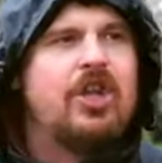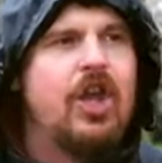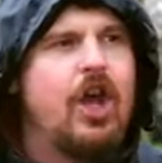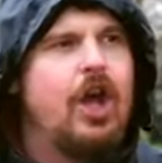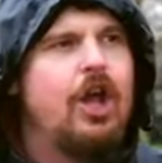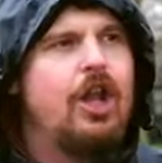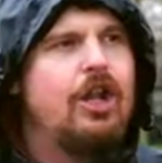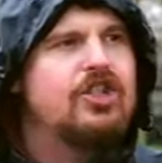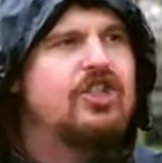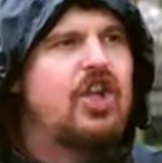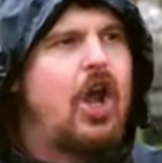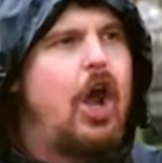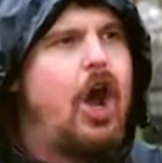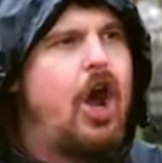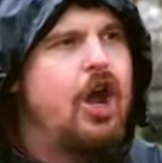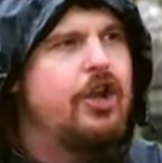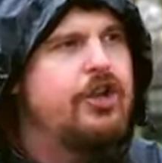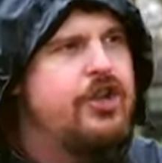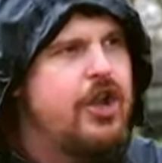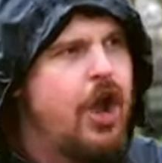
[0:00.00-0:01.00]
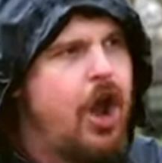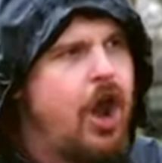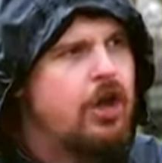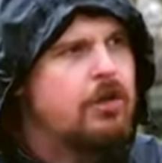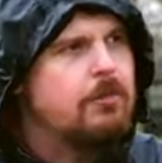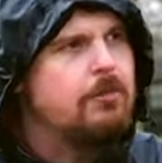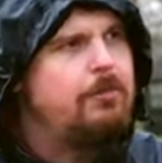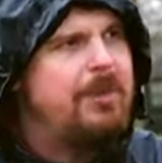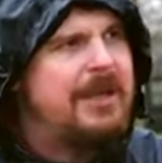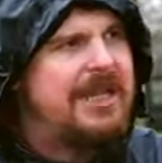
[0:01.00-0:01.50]
girls are
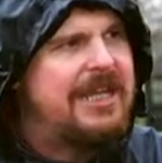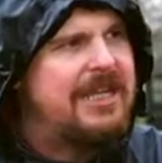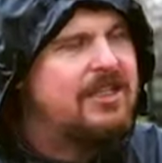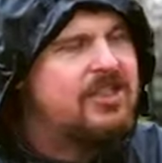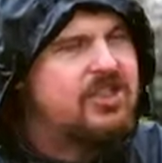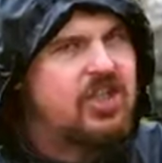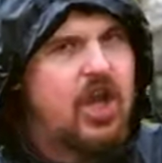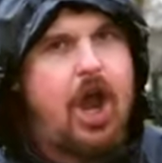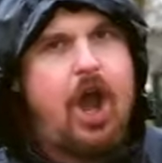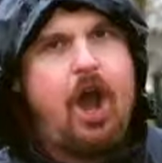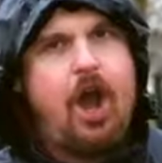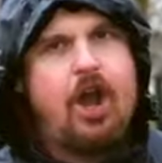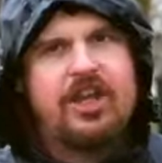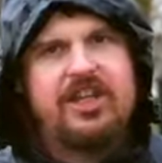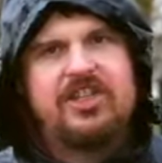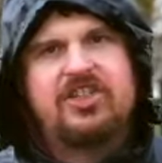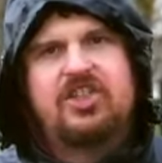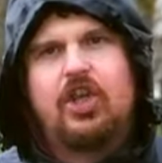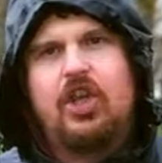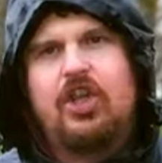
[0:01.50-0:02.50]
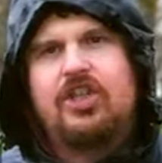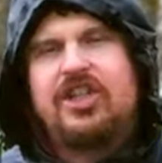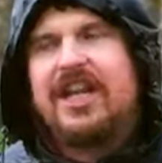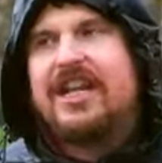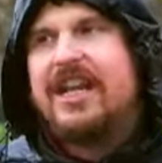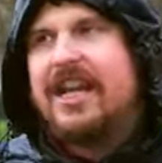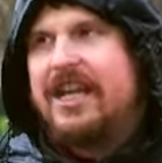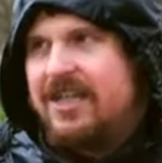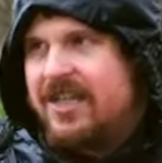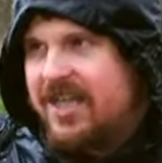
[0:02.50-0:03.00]
not being targeted
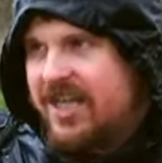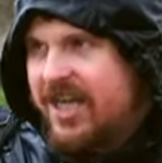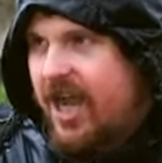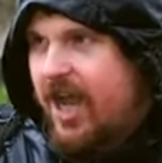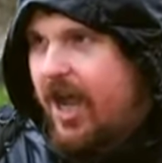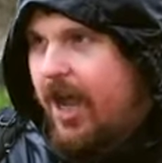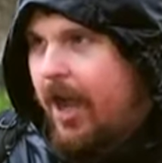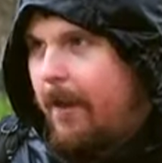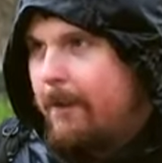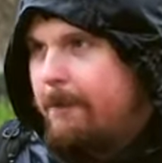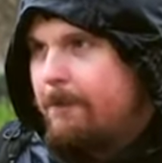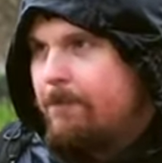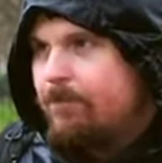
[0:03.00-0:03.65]
in India.